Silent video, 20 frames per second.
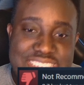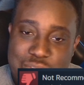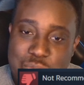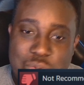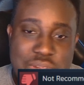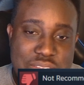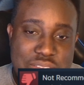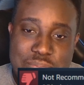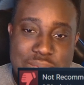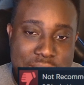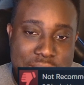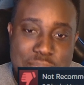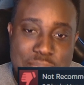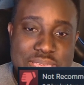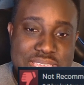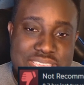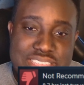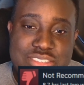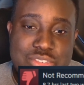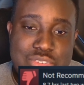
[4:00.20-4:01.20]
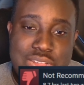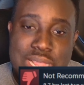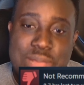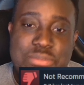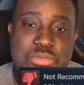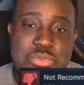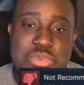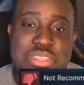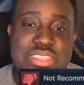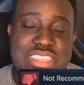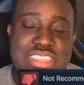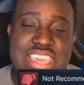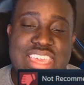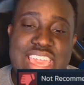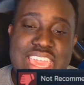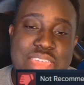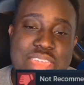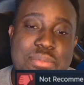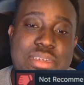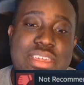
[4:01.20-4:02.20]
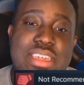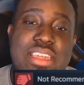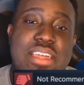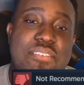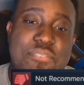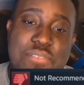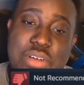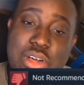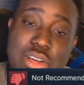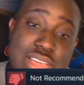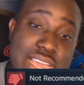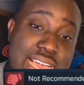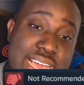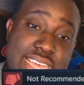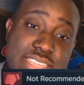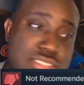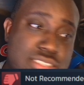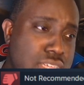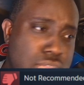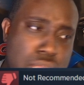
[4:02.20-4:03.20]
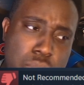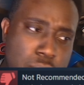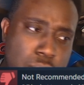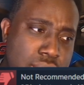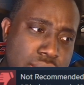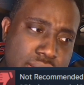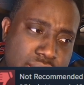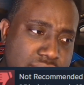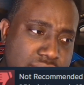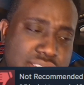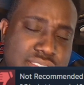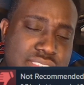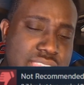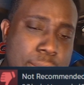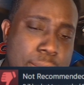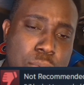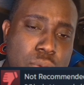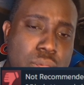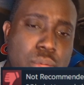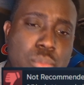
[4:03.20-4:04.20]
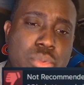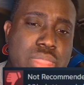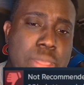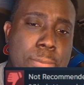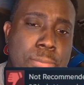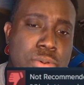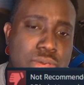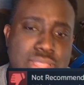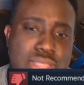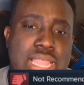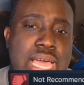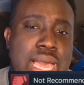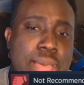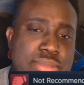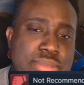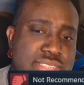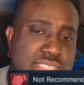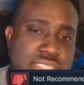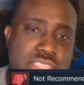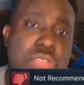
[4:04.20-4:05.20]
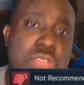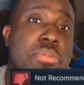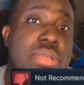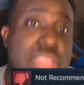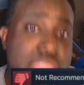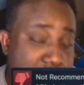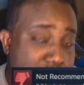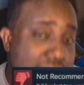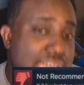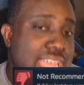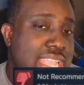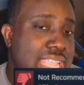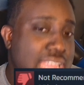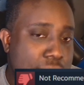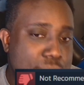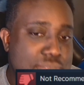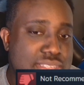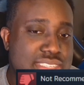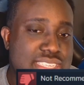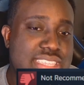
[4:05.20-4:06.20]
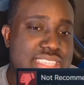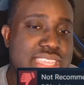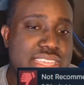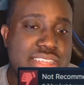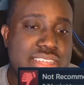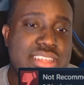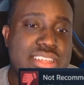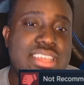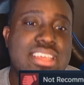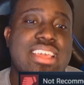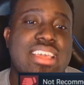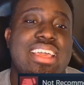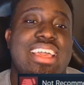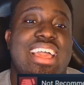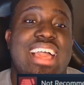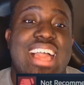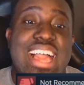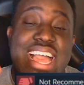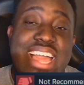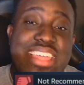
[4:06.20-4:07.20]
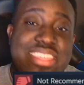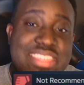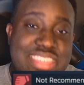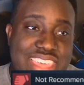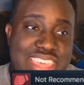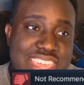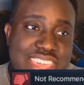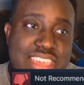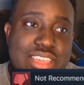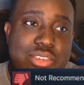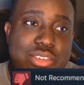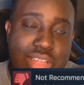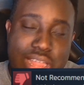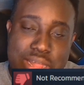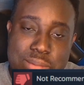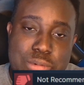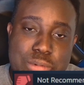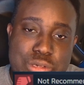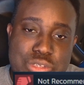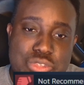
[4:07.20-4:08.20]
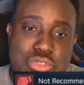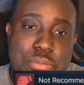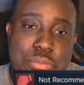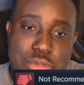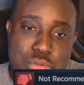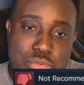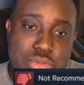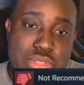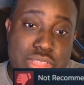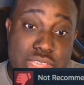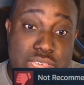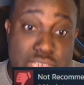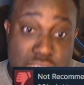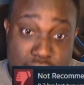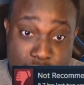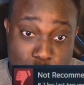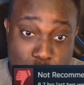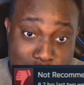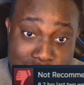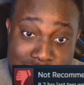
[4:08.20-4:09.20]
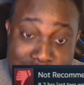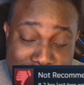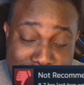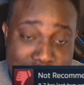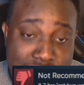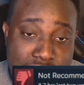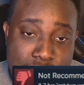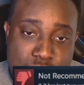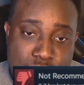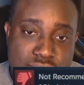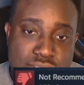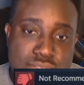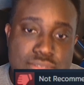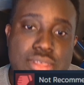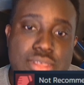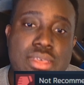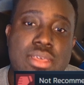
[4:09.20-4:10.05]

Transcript: one of my biggest gripes with the game. Fall Guys took a while to get to that point where they put lobbies in there, but they got lobbies in there. I think Grand Bruise would be really good if you had lobbies,